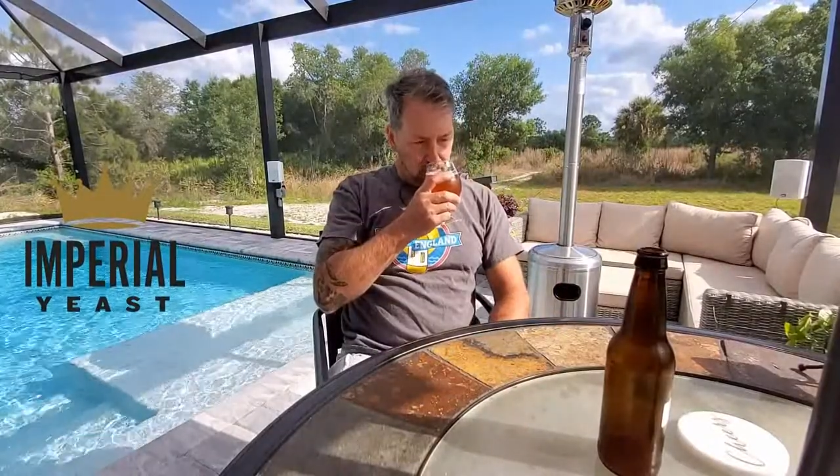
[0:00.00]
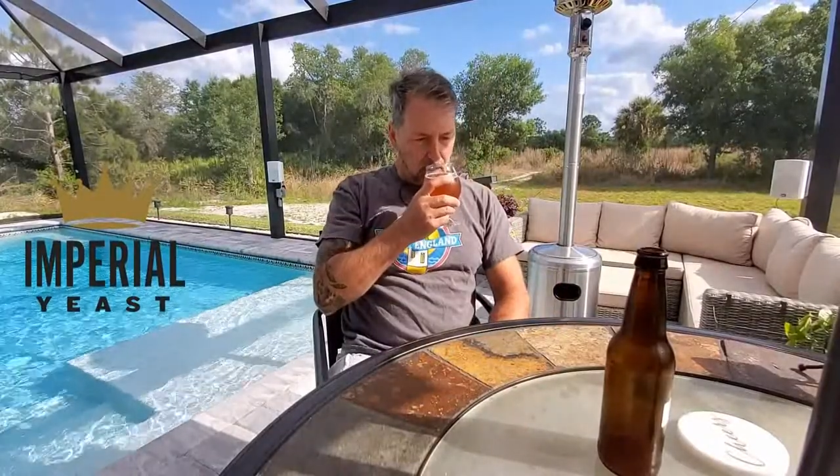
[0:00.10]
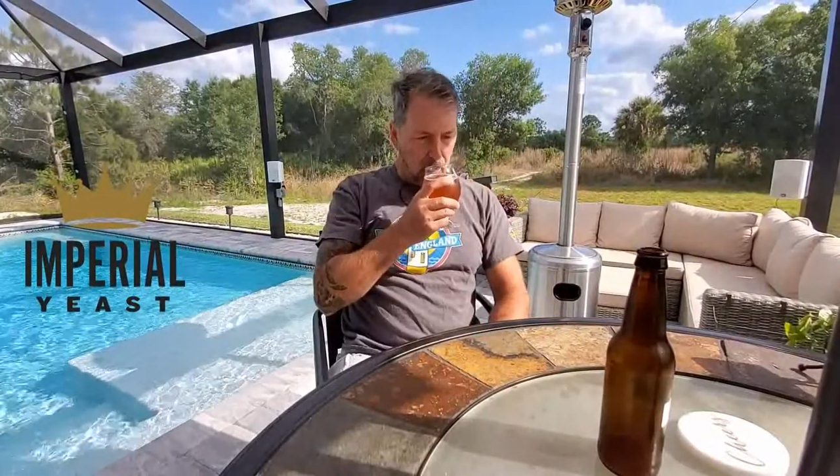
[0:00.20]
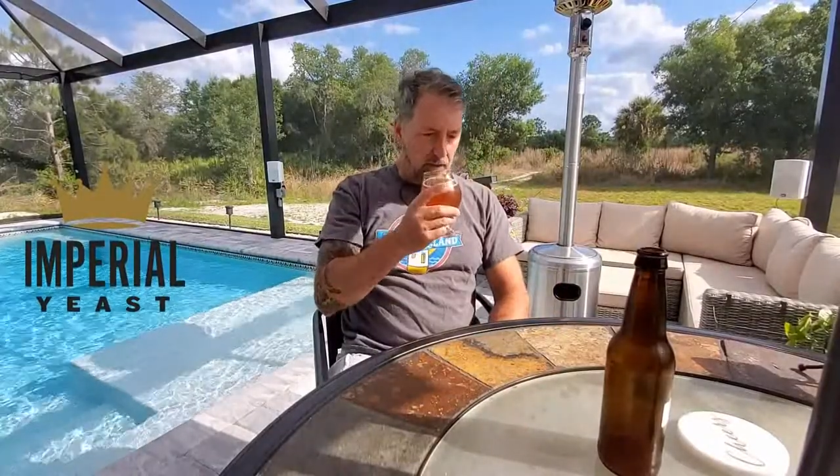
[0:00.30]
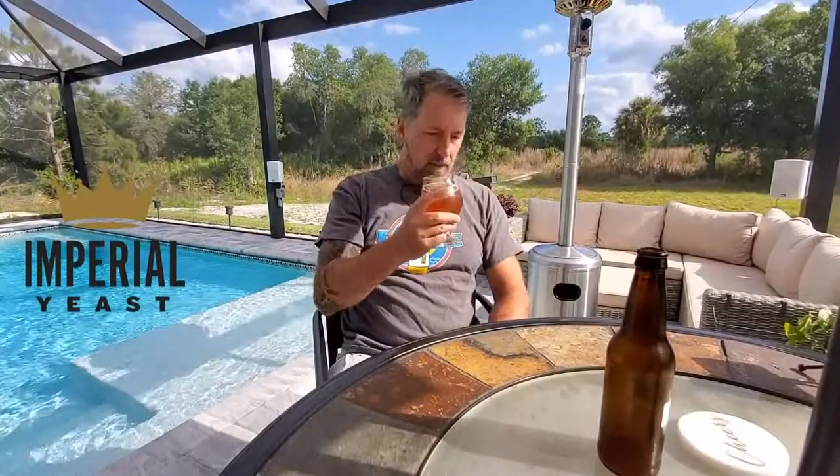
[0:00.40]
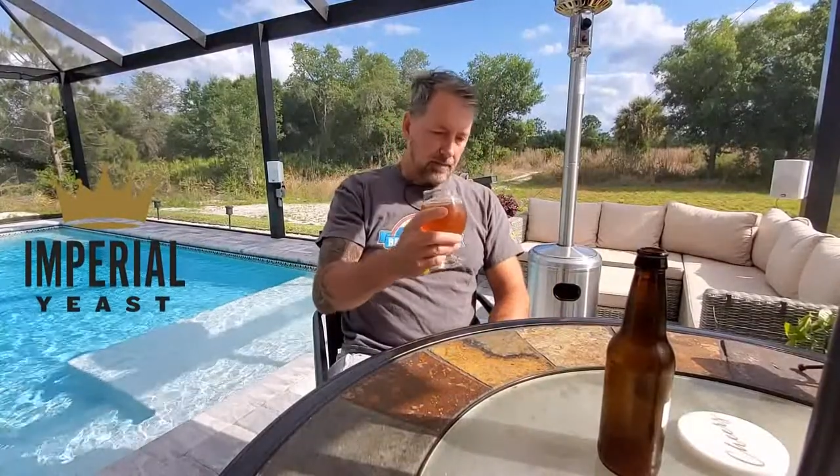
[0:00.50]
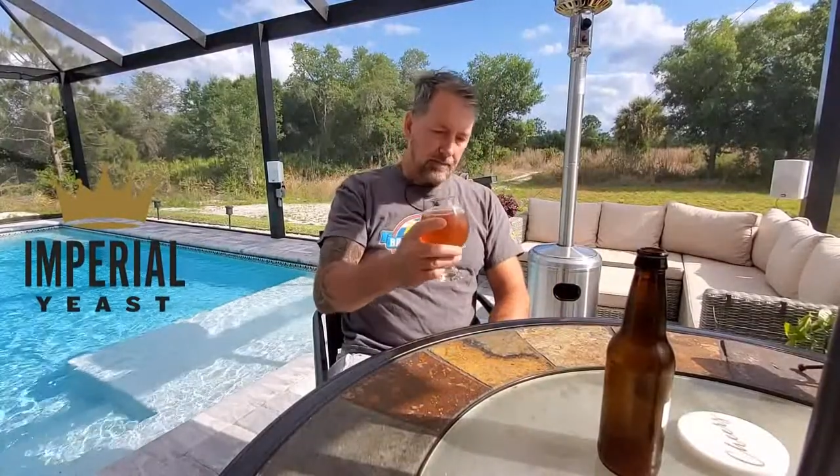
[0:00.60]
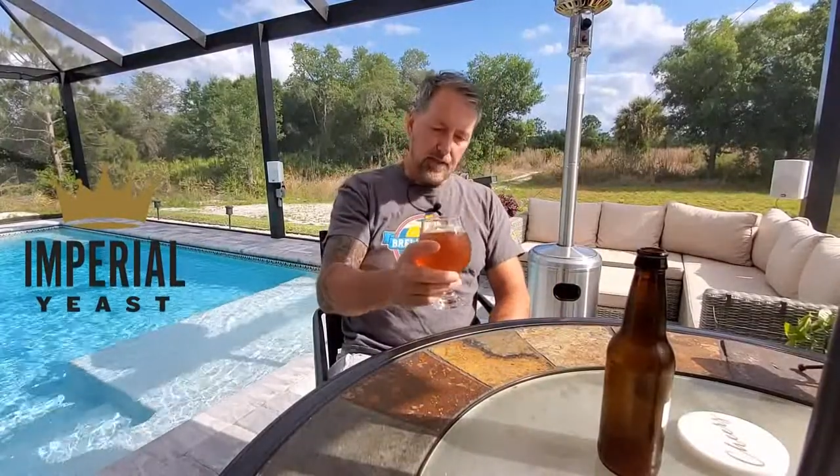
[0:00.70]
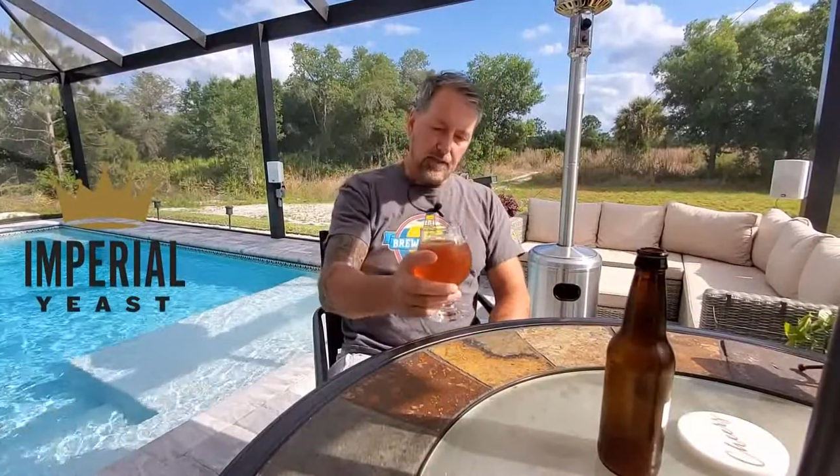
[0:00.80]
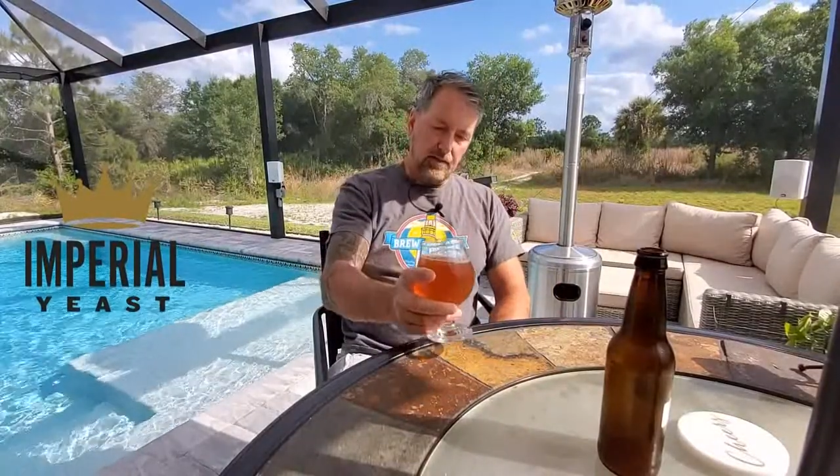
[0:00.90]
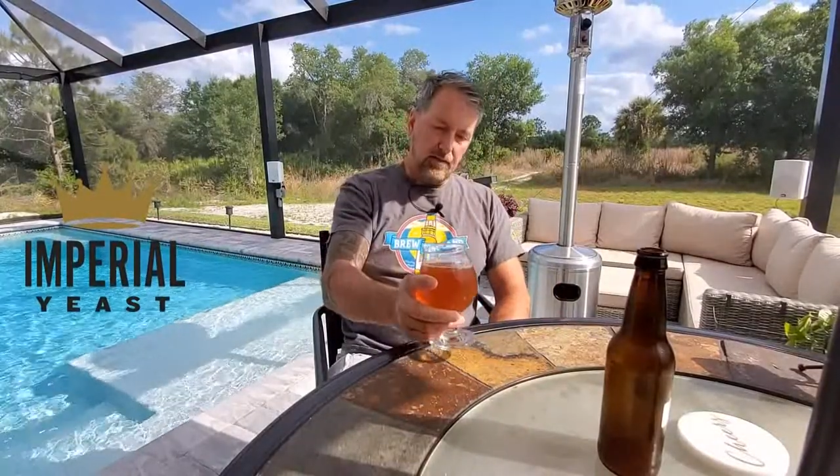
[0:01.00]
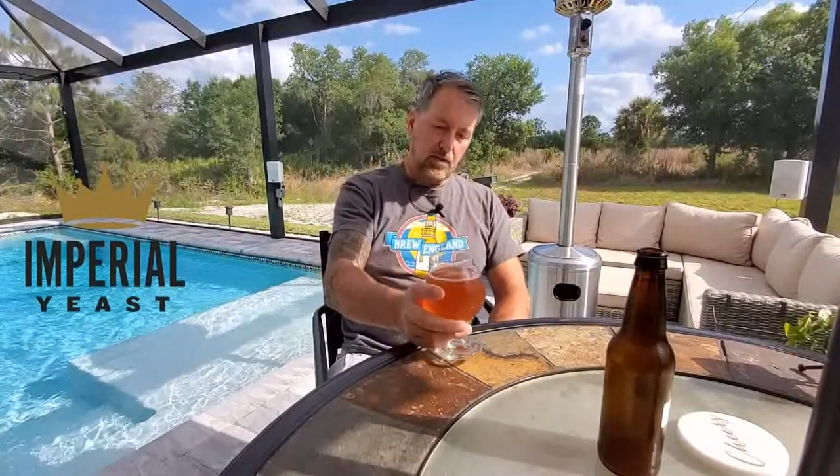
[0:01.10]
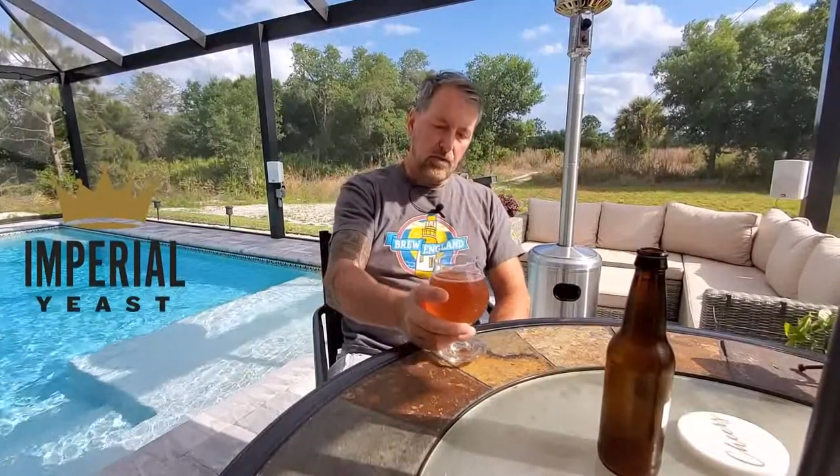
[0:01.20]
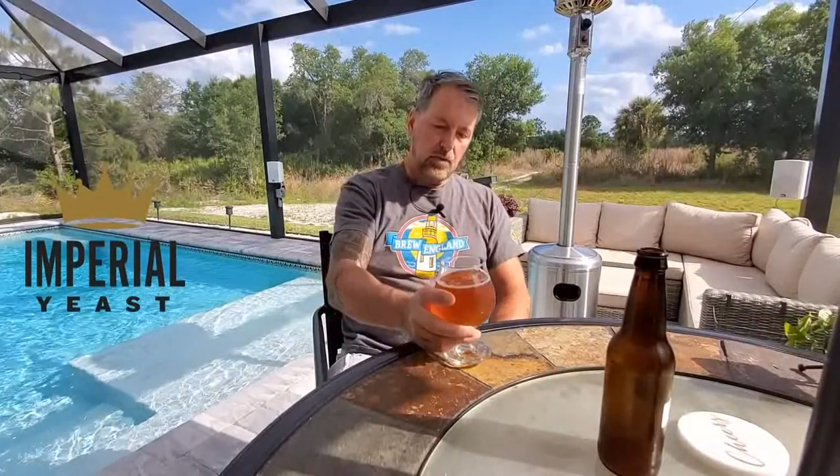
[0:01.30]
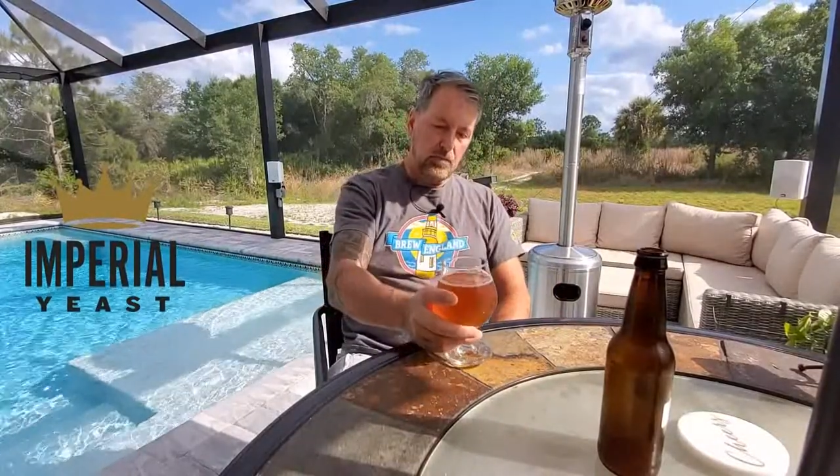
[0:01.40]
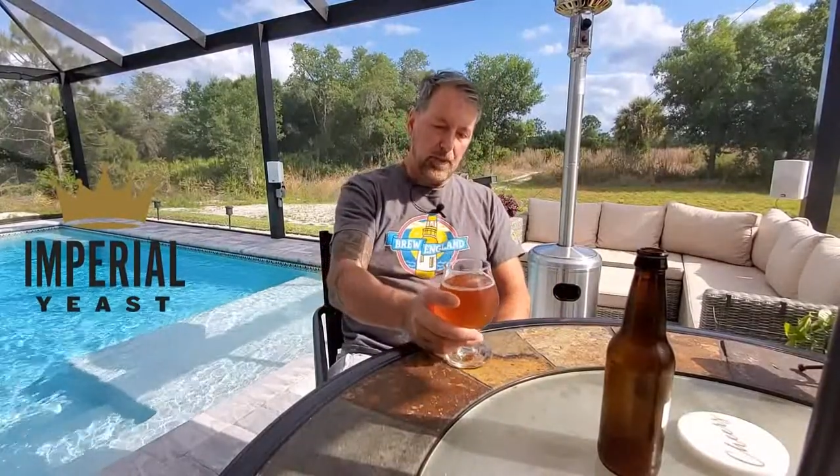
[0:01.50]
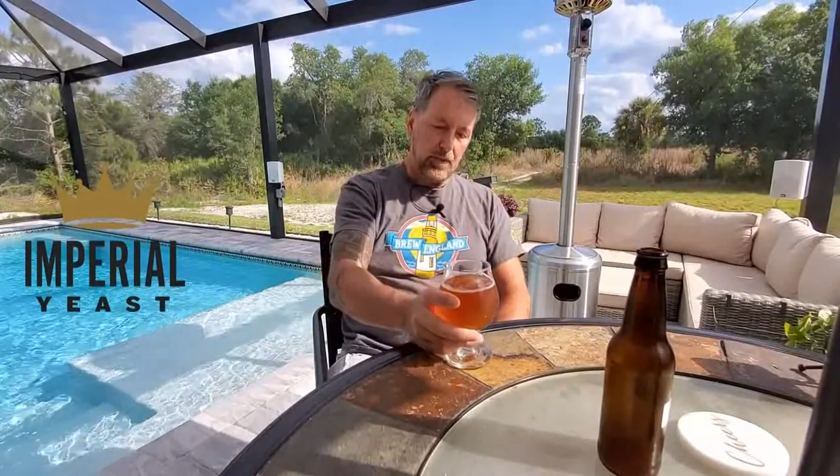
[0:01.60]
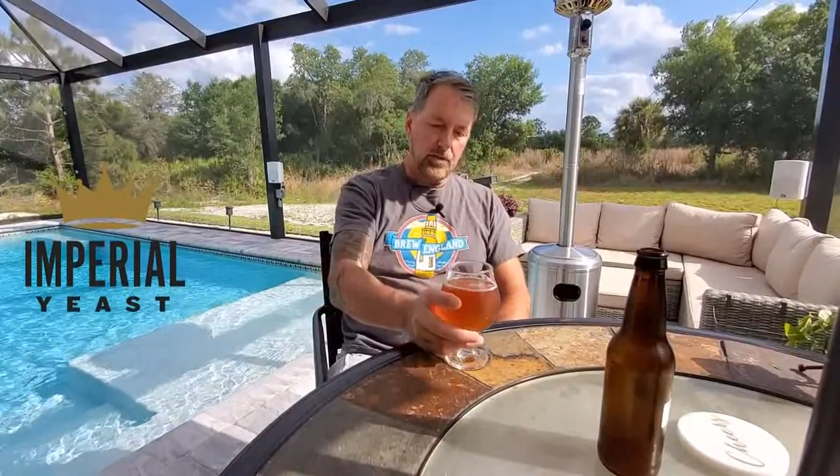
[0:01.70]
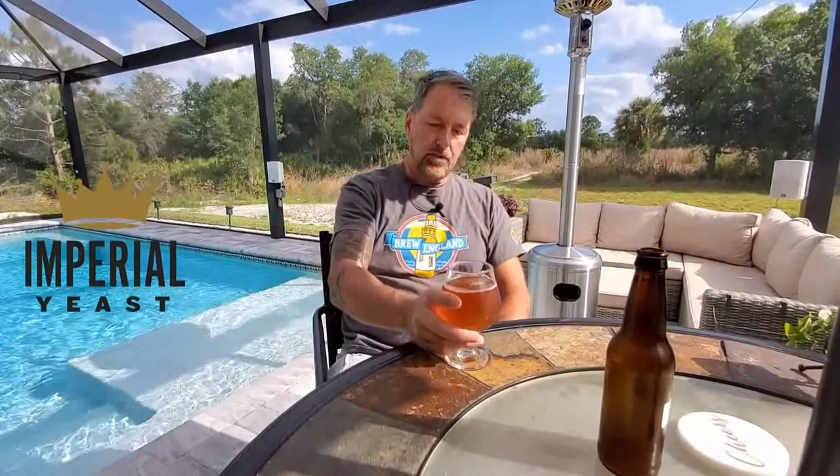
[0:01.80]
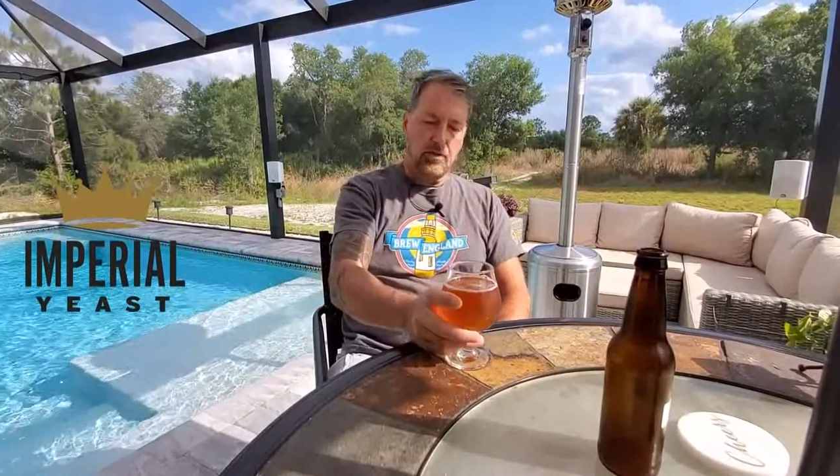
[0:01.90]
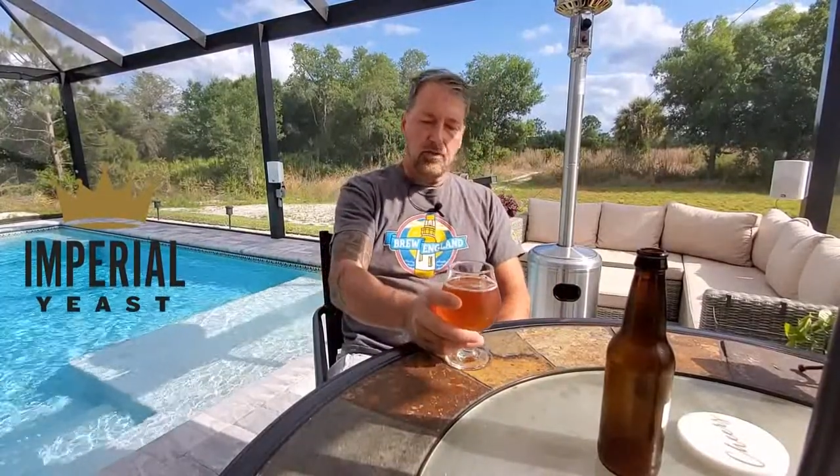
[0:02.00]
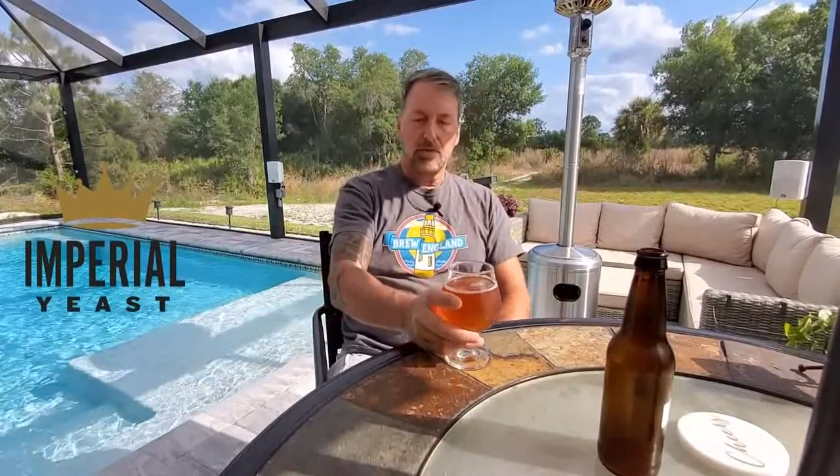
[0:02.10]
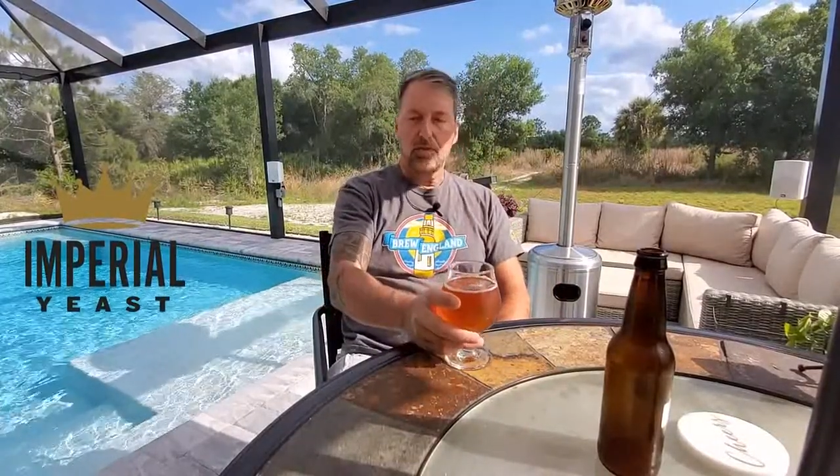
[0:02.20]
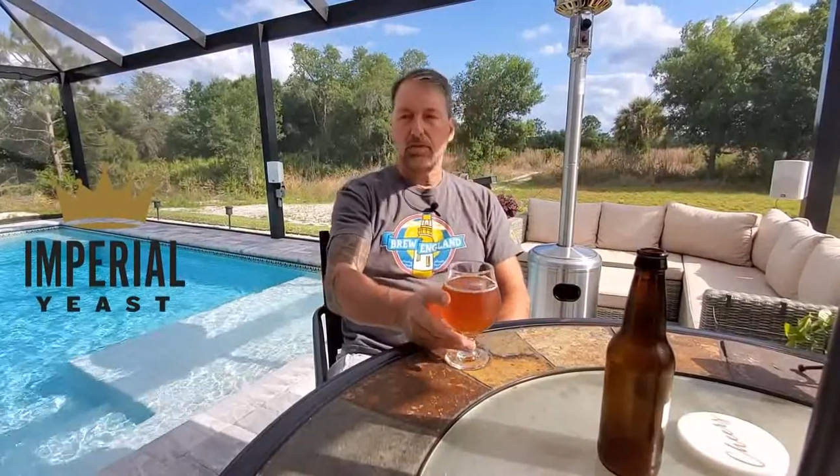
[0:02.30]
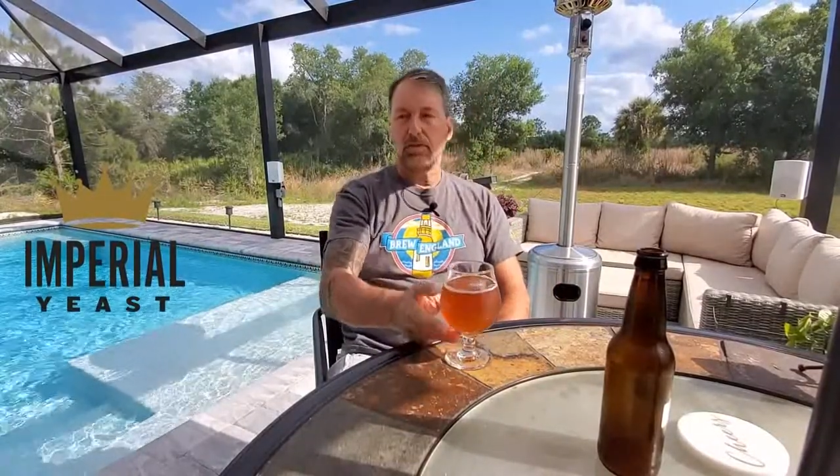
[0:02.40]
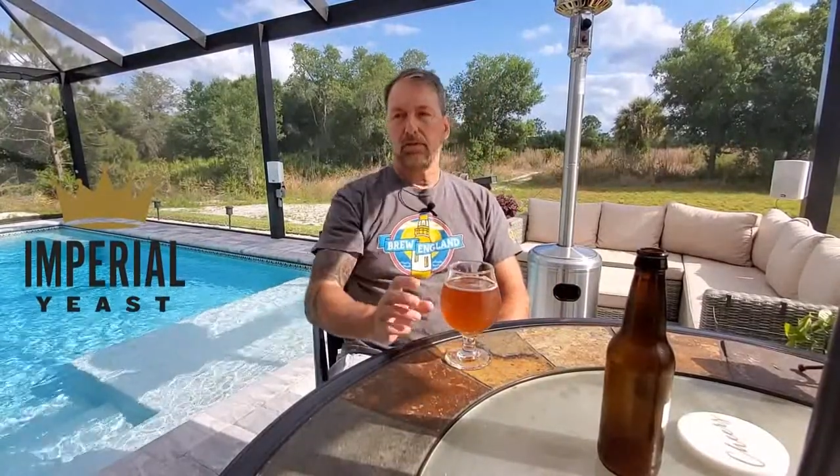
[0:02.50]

Oh yeah, getting huge Belgian notes,